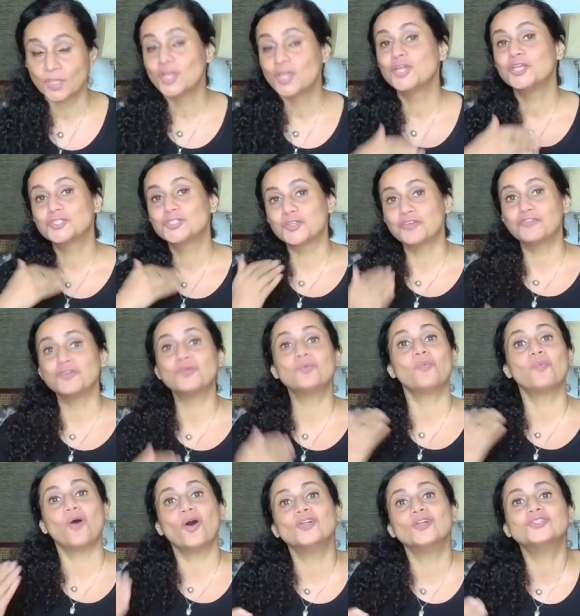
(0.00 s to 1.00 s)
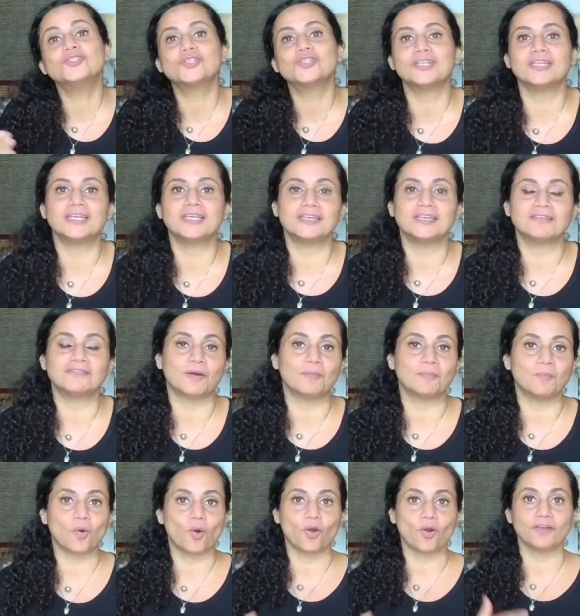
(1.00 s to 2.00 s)
So if you want to live a
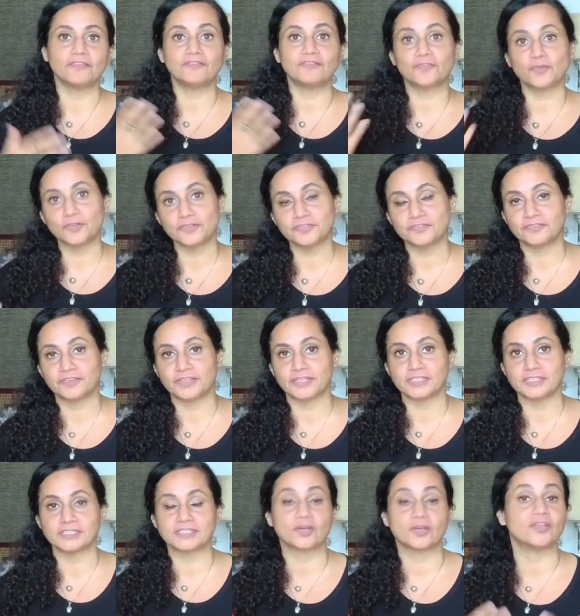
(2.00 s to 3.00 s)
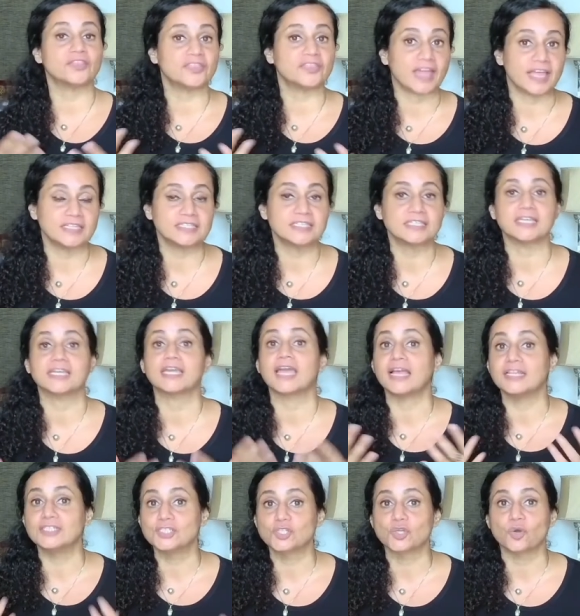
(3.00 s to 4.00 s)
more fulfilled, authentic,
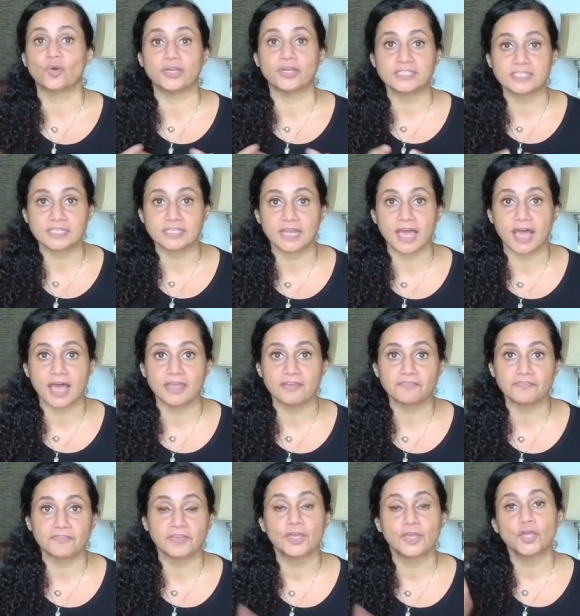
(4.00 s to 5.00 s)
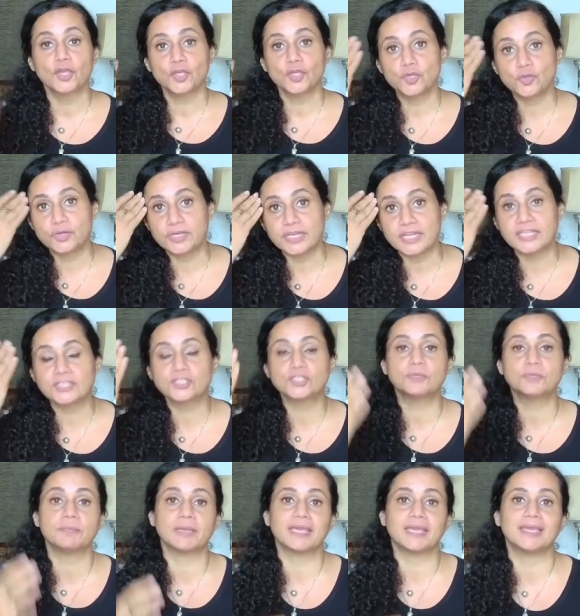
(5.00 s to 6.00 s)
and joyous life, you need to
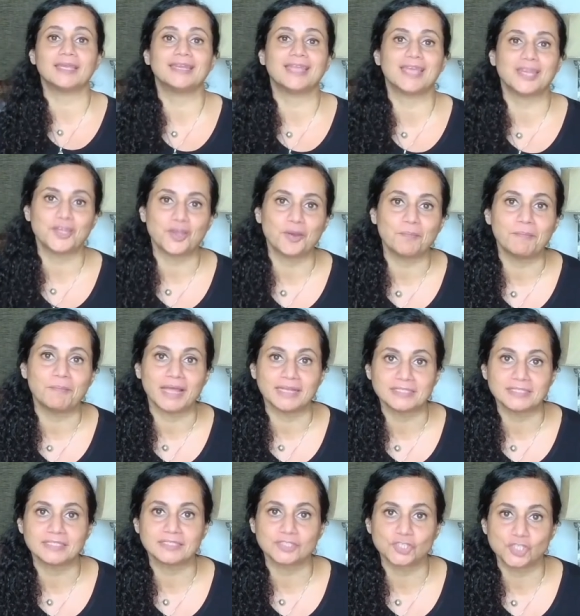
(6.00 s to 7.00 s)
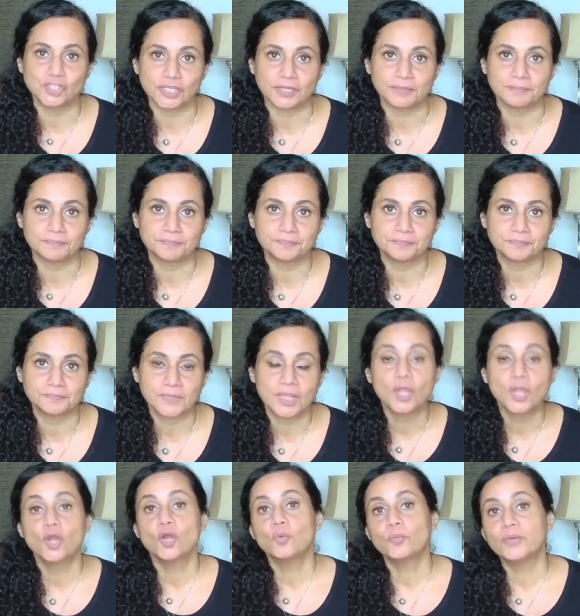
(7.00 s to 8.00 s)
begin in your mental gym.
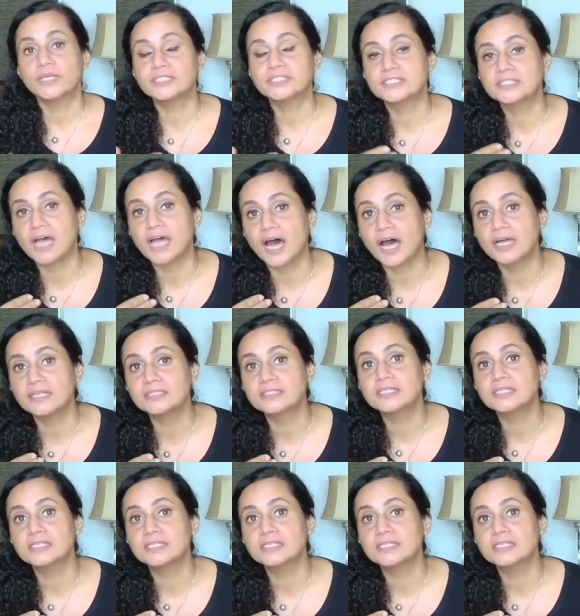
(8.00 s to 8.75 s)
We start